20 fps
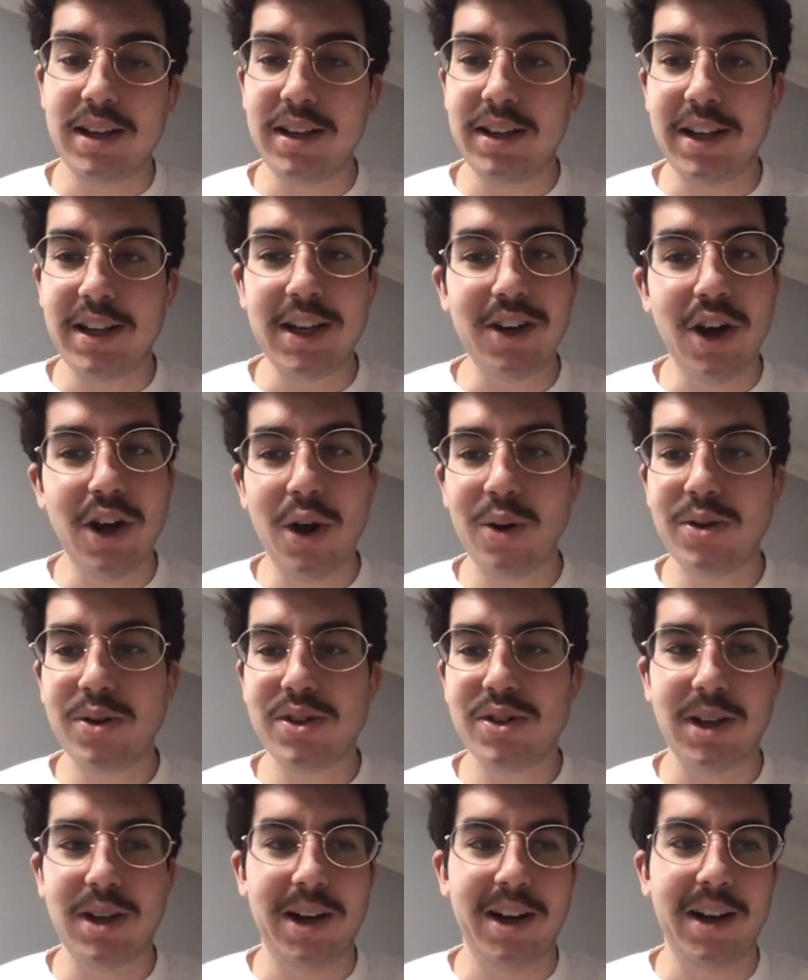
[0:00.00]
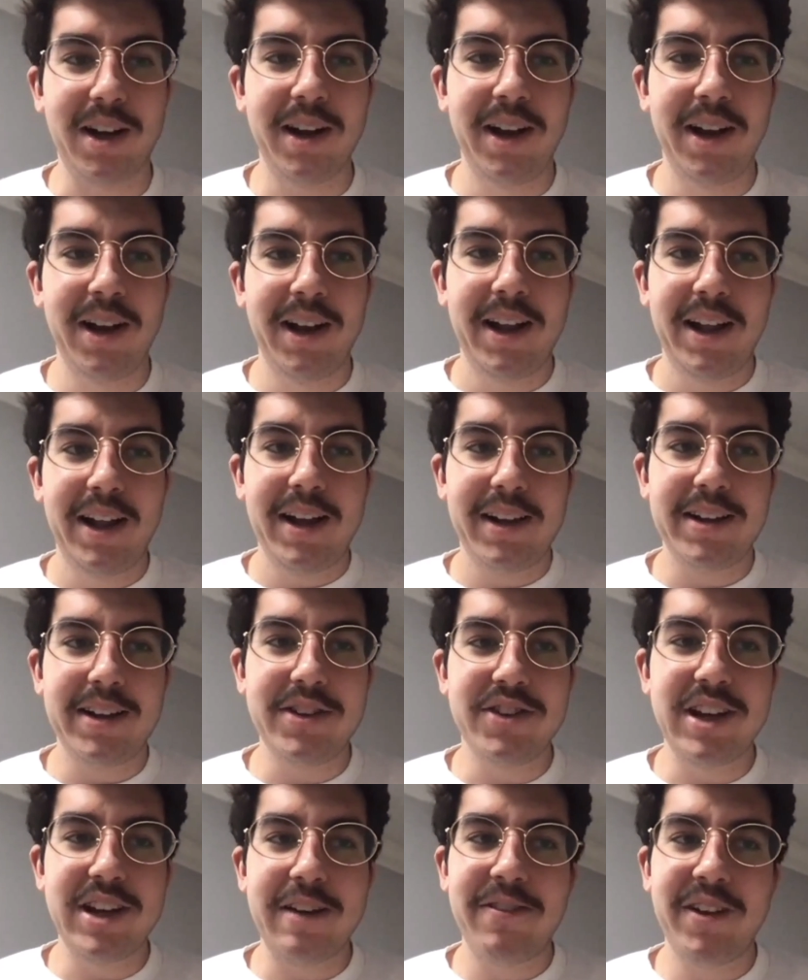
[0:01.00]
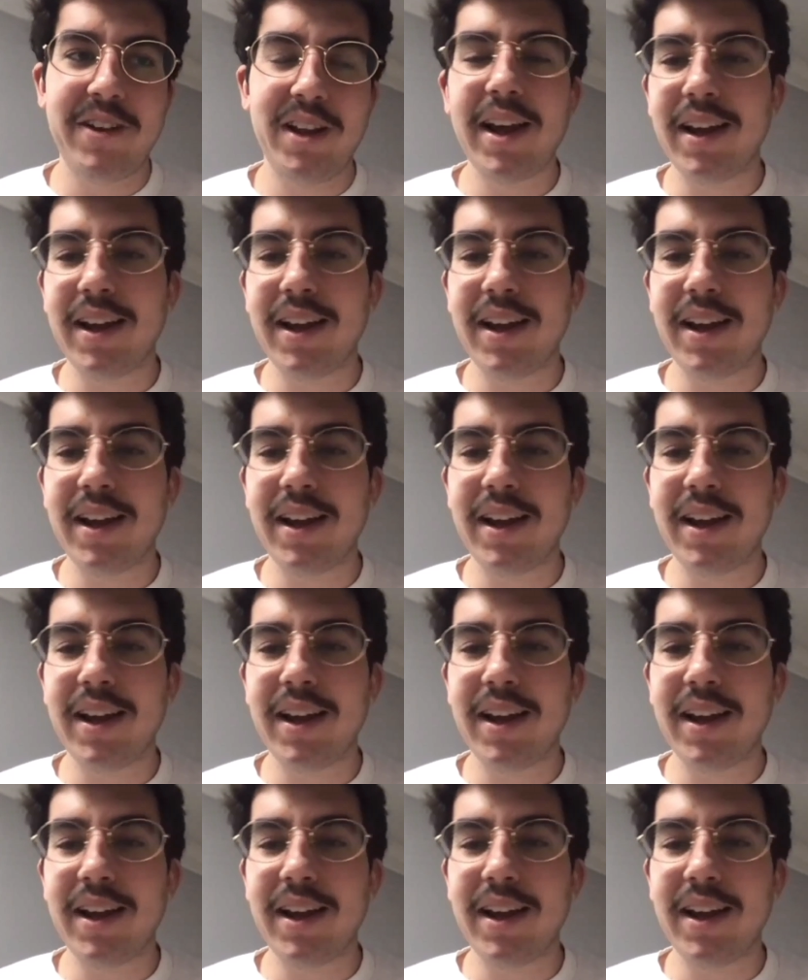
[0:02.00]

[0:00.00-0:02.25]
He, he knows uh he's definitely like